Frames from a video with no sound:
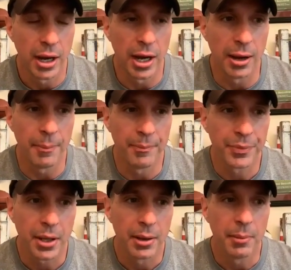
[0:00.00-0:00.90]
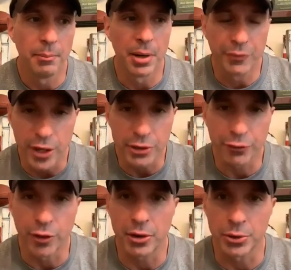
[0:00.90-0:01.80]
Uh, But
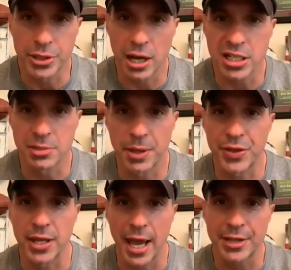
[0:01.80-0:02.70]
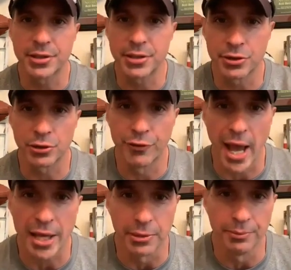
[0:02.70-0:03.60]
Viktor Frankl talks about the existential
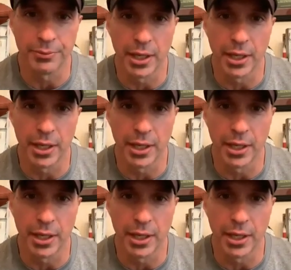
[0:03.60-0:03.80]
vacuum.